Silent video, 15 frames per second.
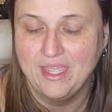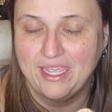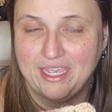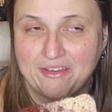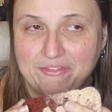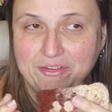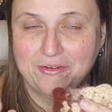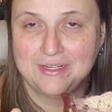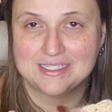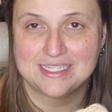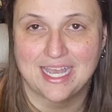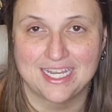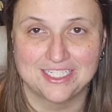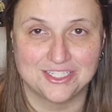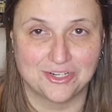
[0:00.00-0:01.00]
if you
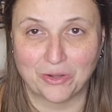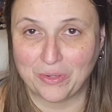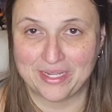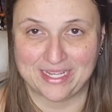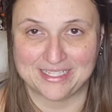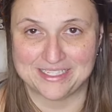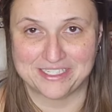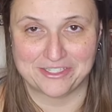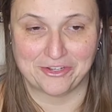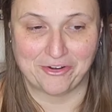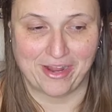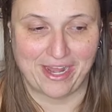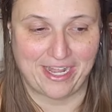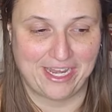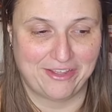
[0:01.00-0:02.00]
decide to go against the
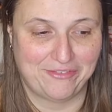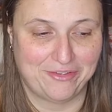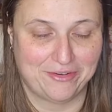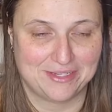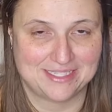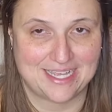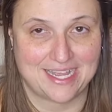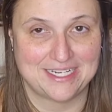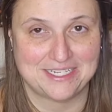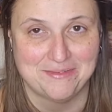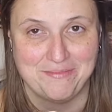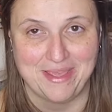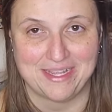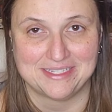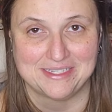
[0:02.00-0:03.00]
grain, if you decide to
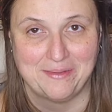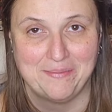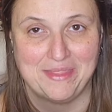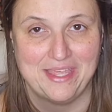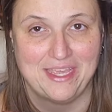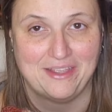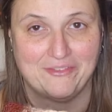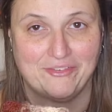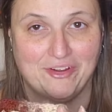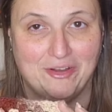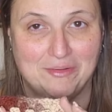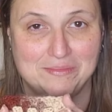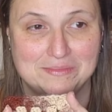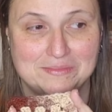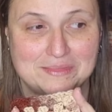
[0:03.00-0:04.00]
make something
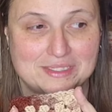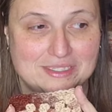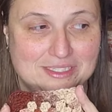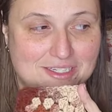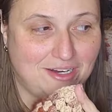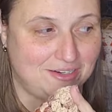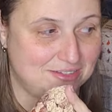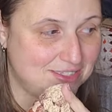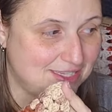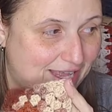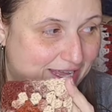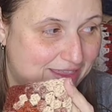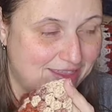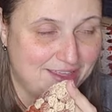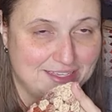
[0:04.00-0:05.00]
from yarns
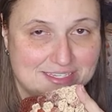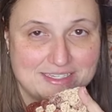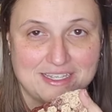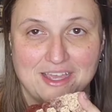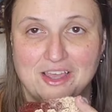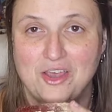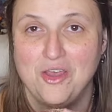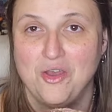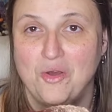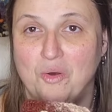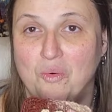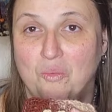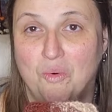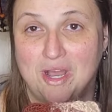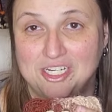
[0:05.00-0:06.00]
like this,
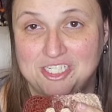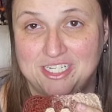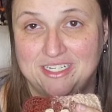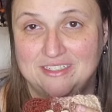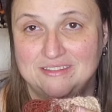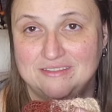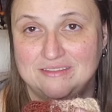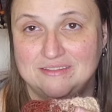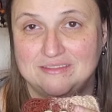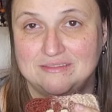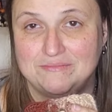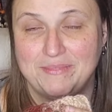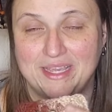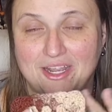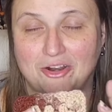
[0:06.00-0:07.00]
wash it.
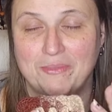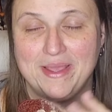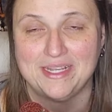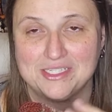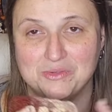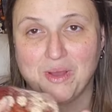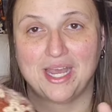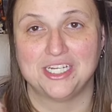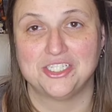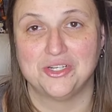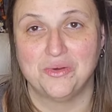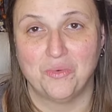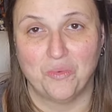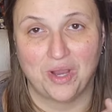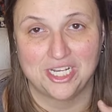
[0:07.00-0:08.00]
Make, or make a swatch.
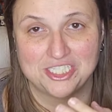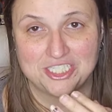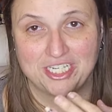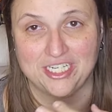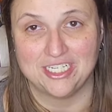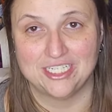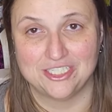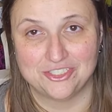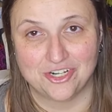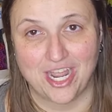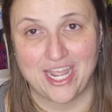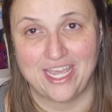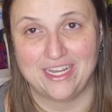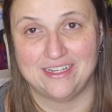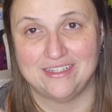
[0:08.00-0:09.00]
Wash it.
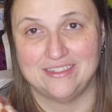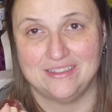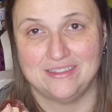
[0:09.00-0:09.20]
Dry it.